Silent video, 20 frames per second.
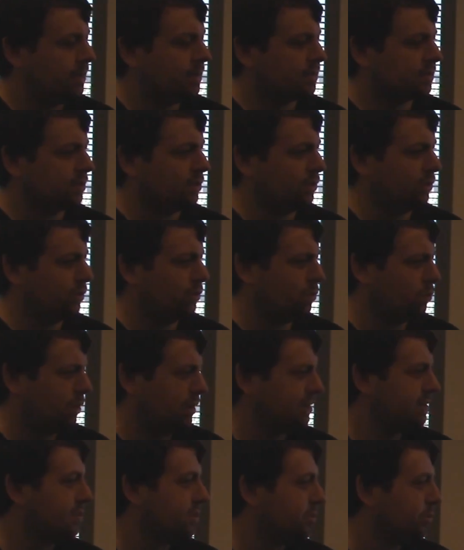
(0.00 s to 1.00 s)
So
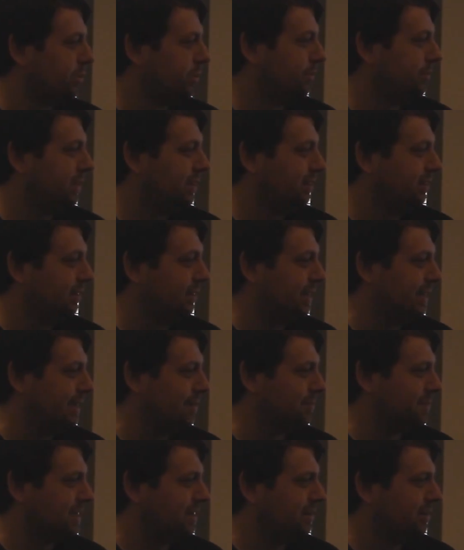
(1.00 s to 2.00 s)
walk us through a bit of the
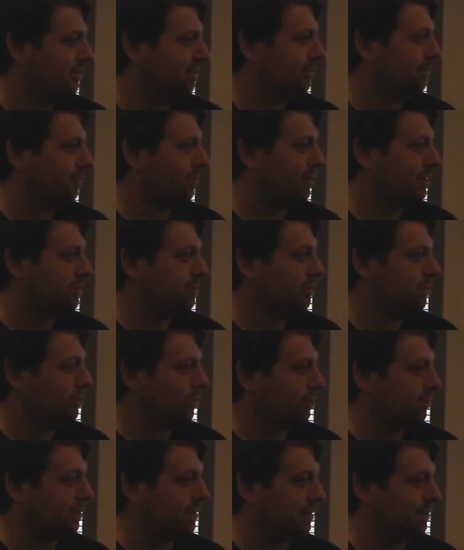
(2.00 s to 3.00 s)
names. I know 100
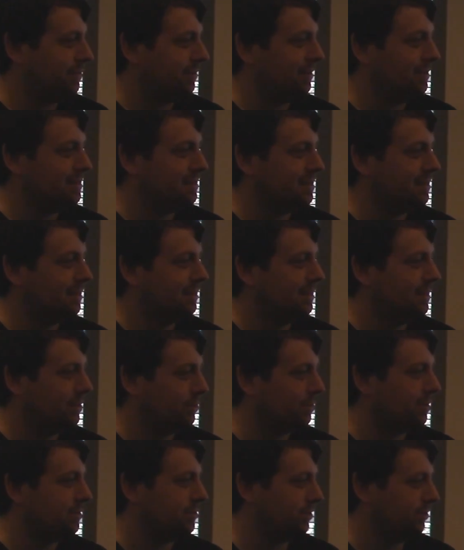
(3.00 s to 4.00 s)
North Tampa isn't the
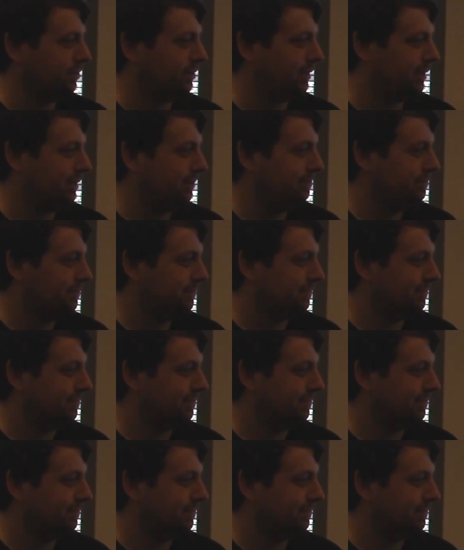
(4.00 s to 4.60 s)
original name.